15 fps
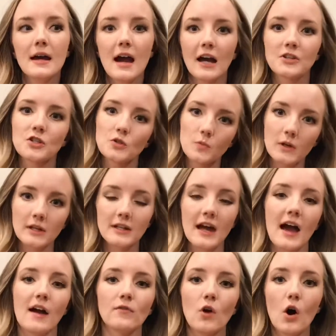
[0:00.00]
I just wanted to
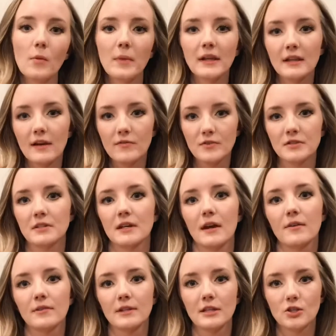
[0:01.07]
have all my levels and
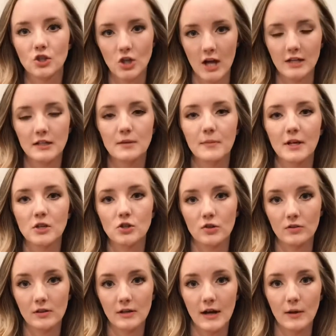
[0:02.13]
everything checked to make sure
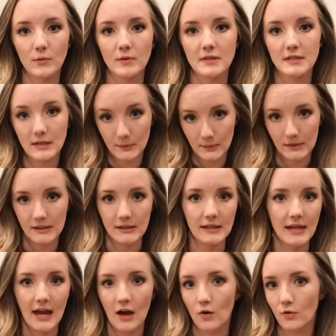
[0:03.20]
that I was completely
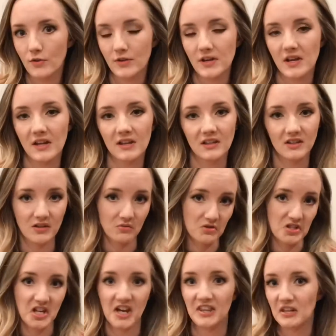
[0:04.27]
healthy and that there was
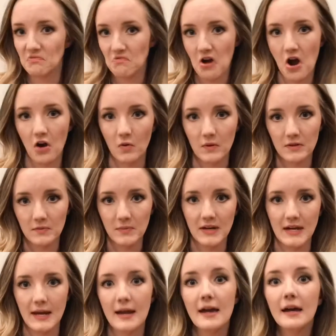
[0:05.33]
nothing wrong with
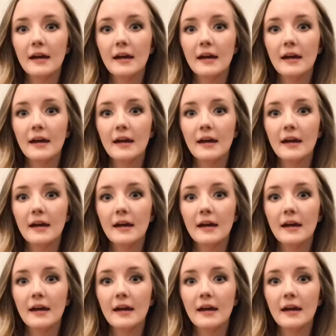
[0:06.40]
me.